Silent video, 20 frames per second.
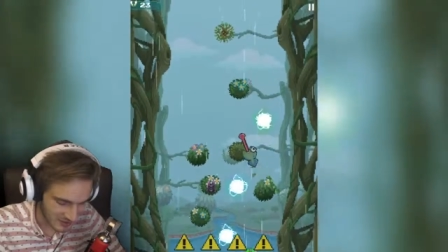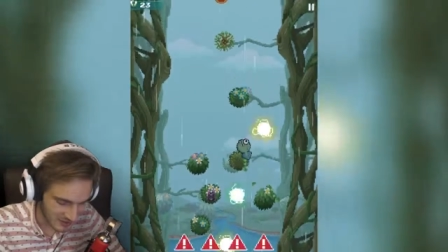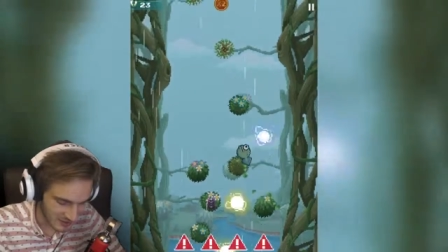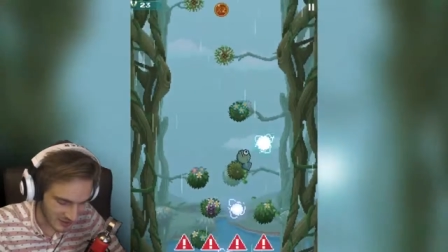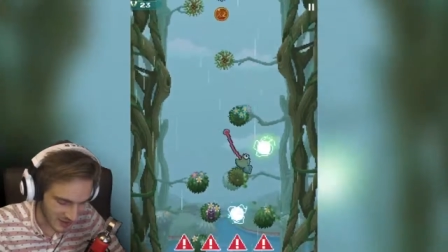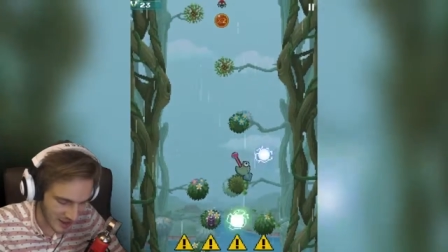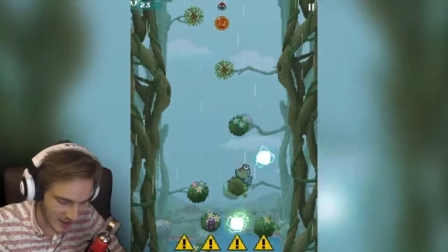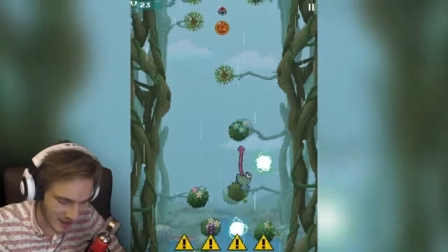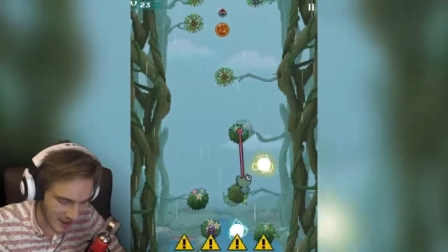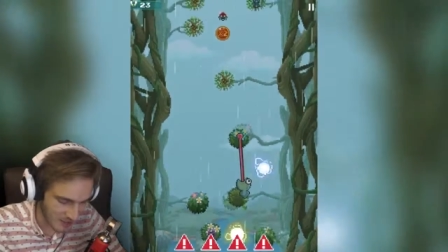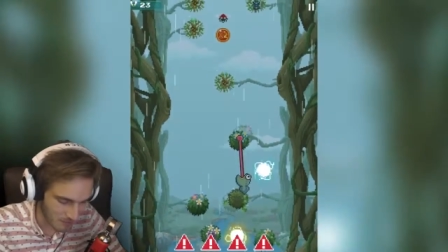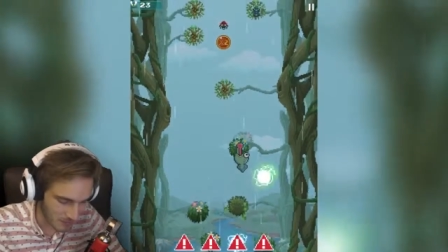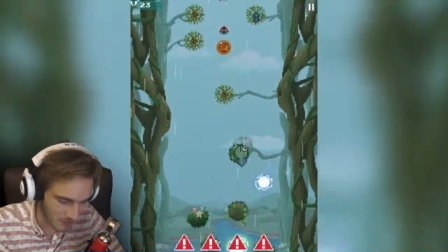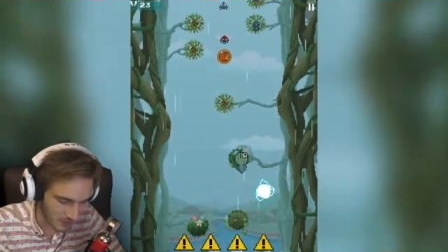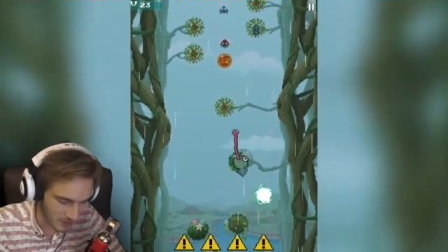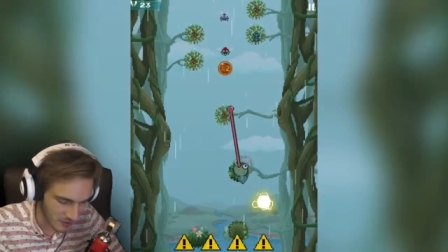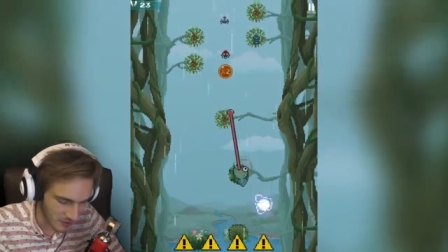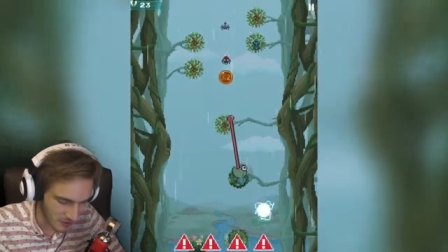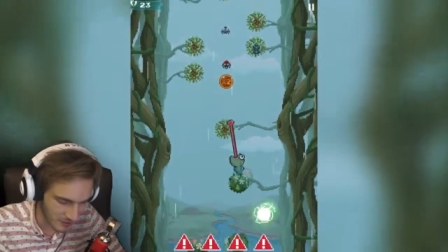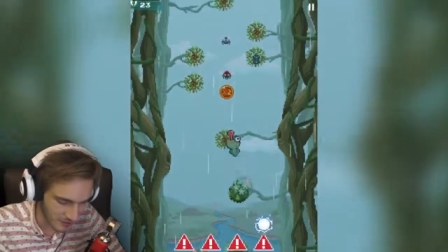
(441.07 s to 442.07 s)
Damn,
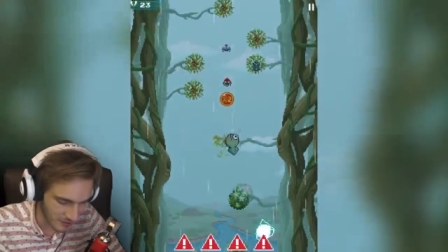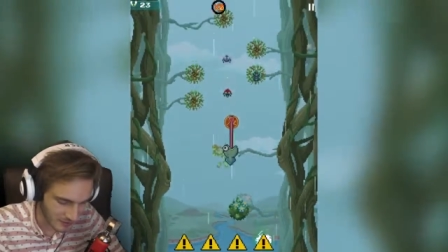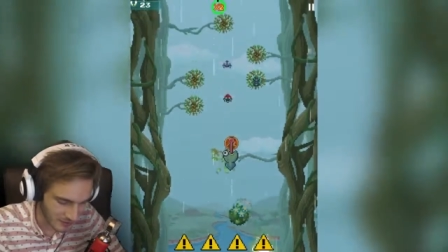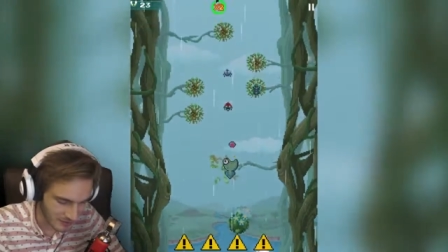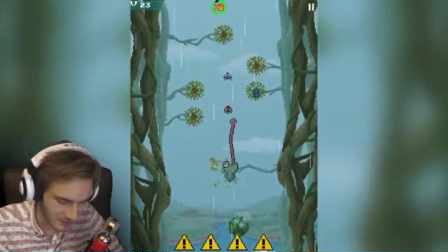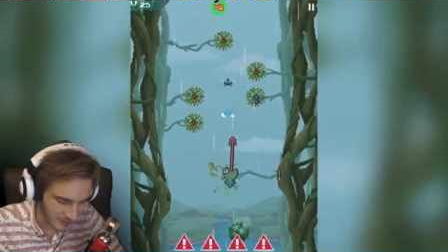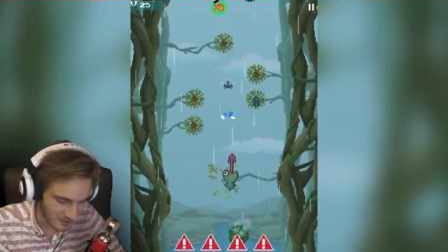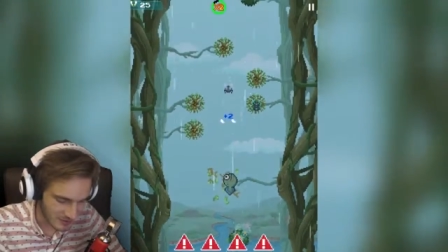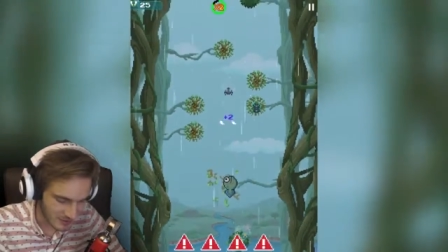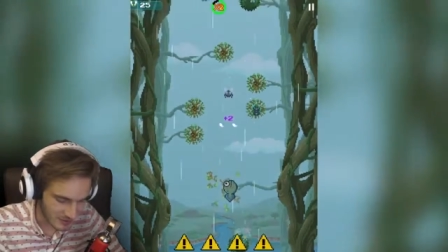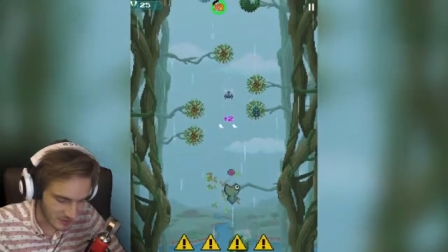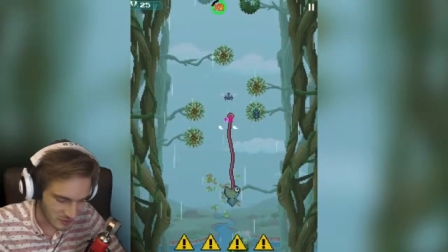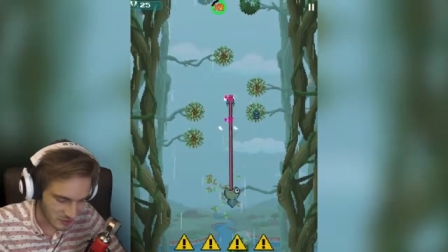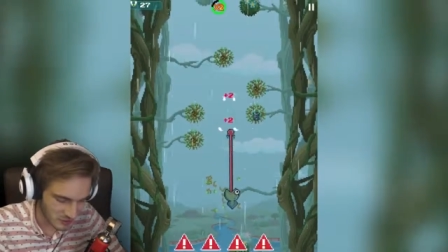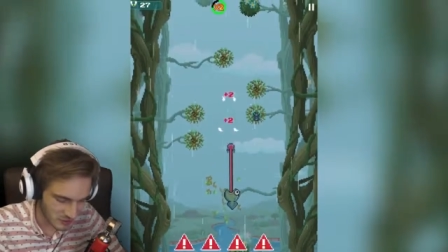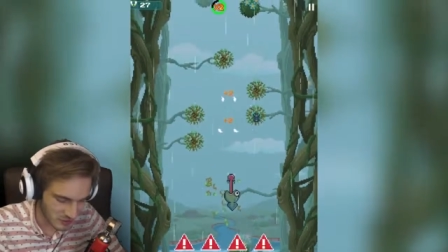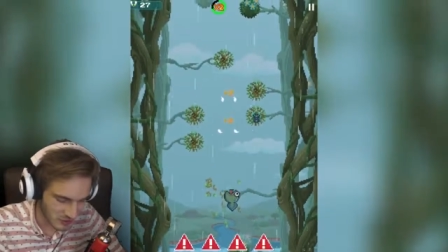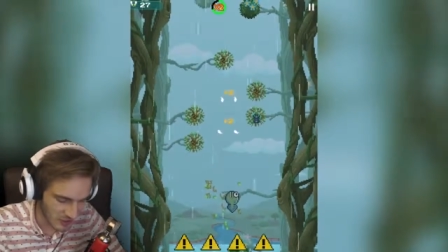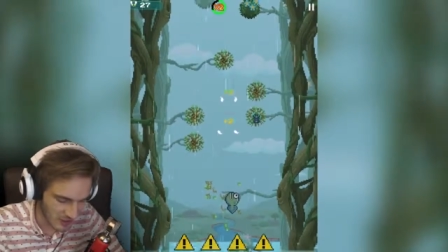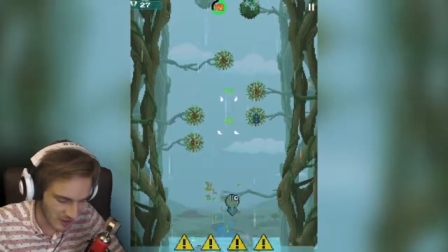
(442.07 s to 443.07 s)
girl!
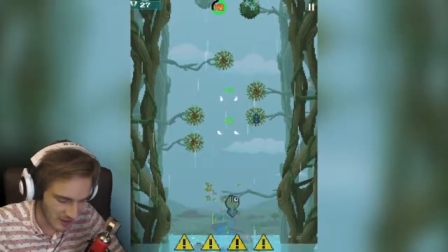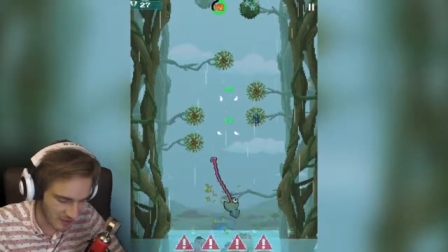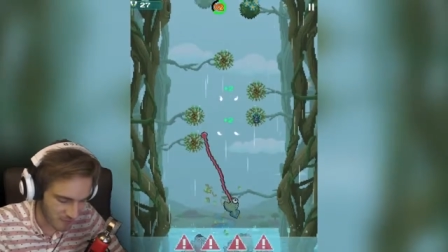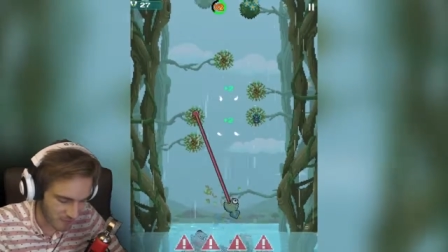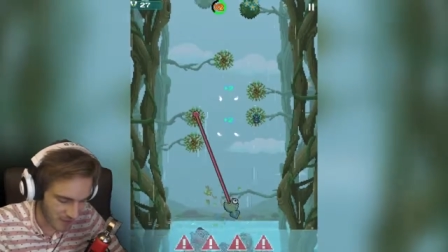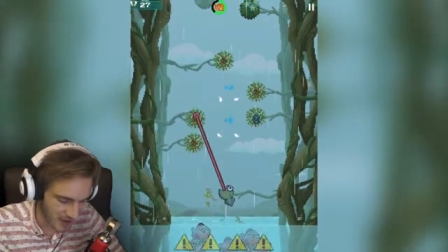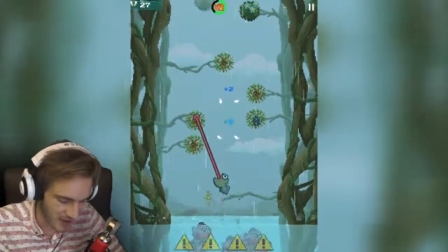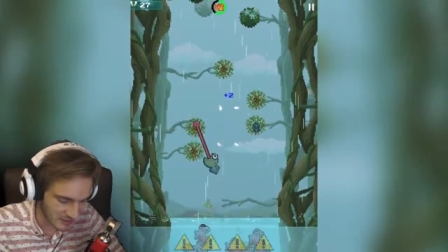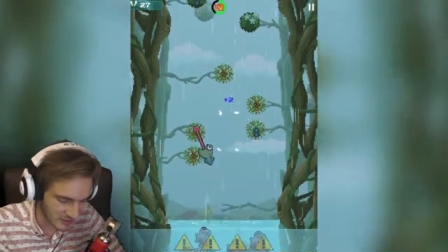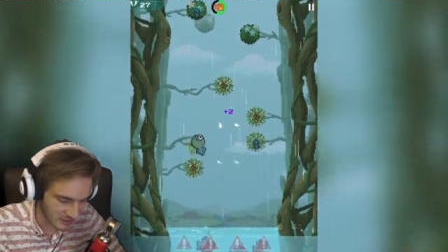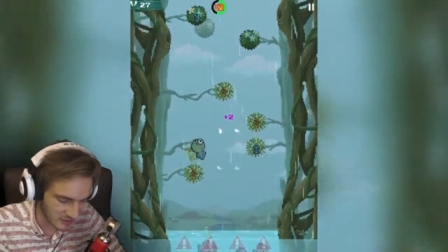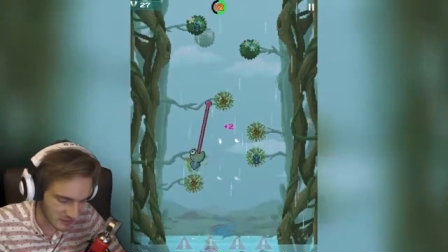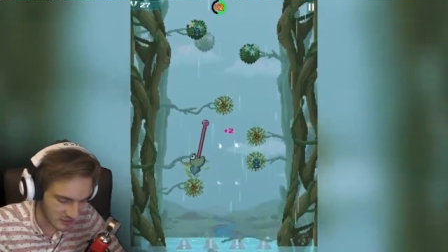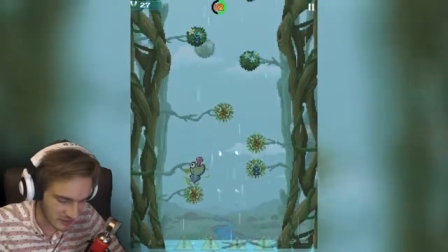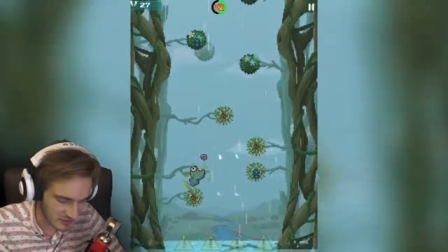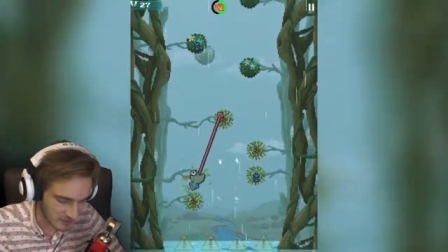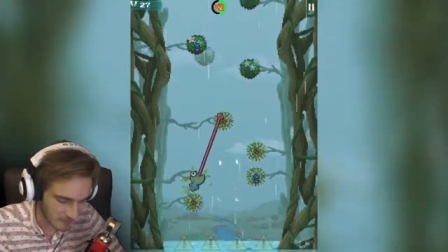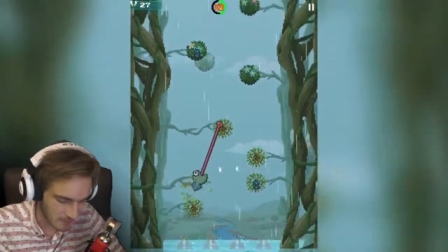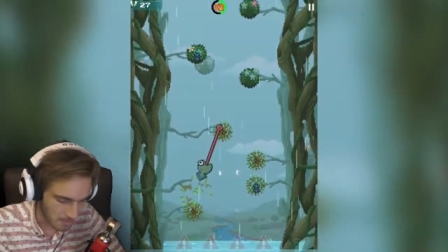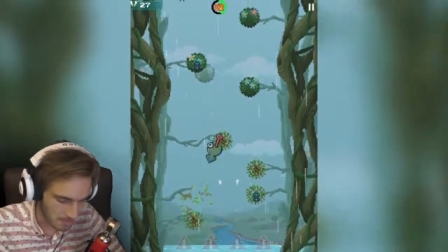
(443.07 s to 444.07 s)
Sonic Fist!
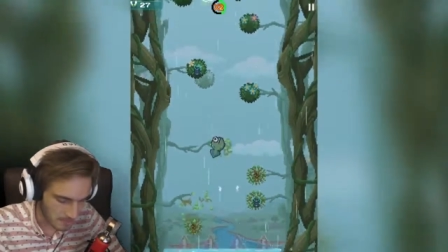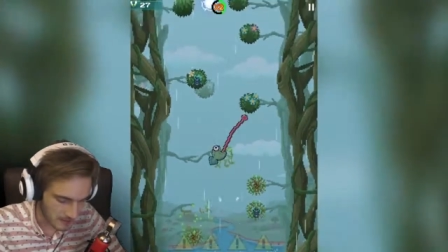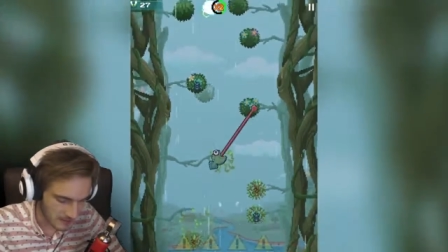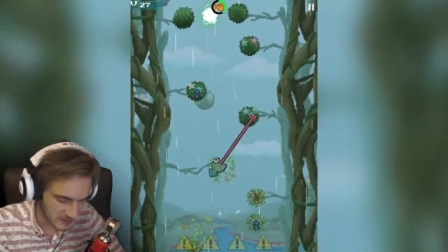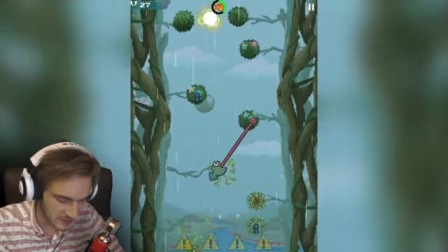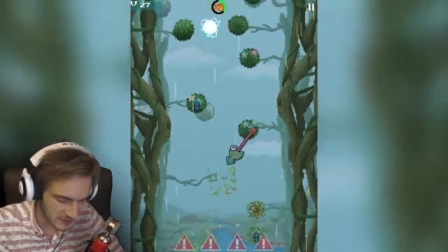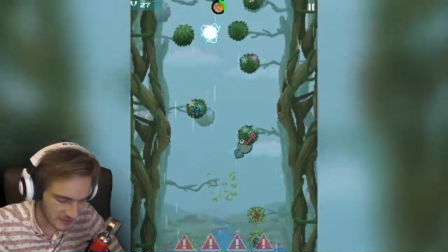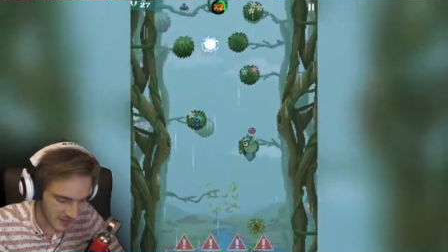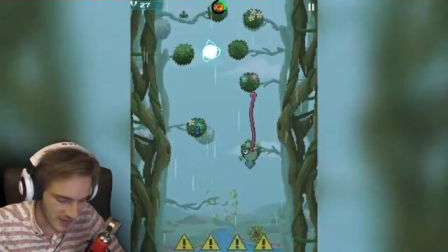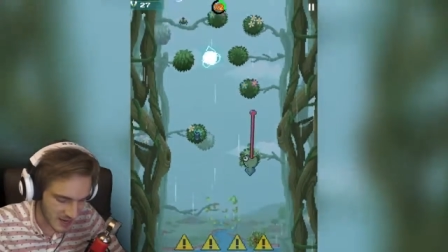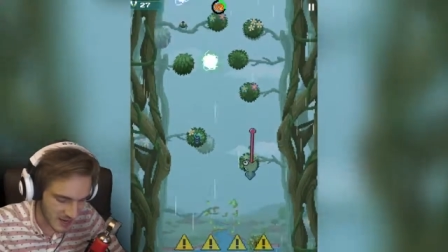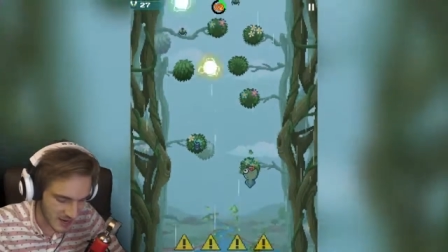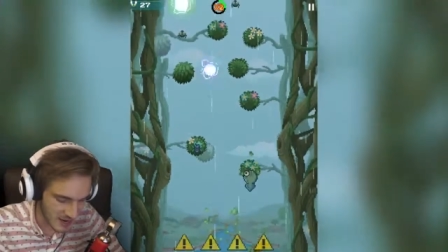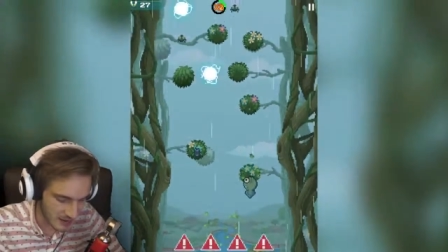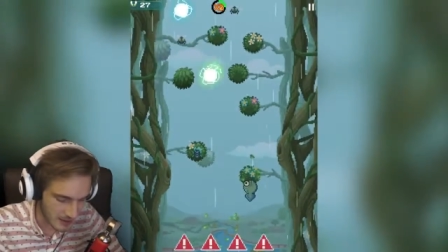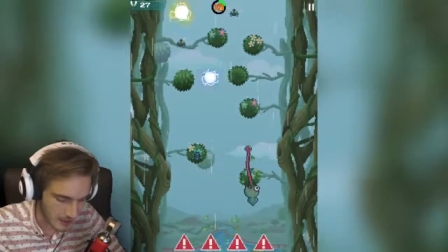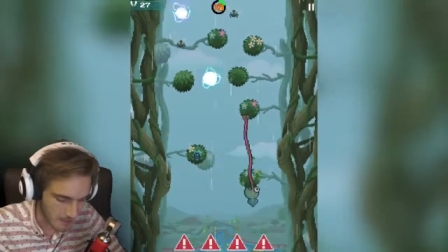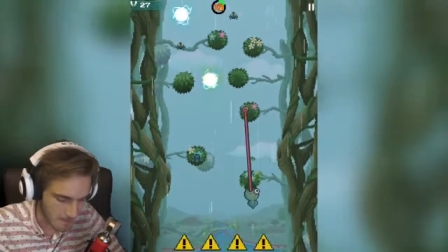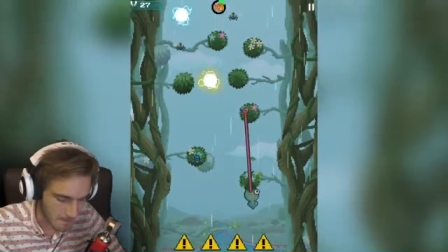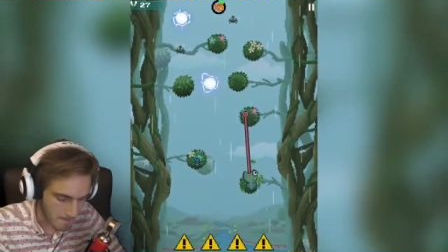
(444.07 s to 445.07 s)

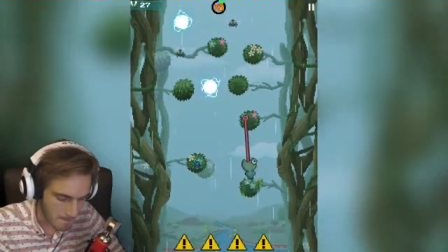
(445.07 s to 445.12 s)
Sonic!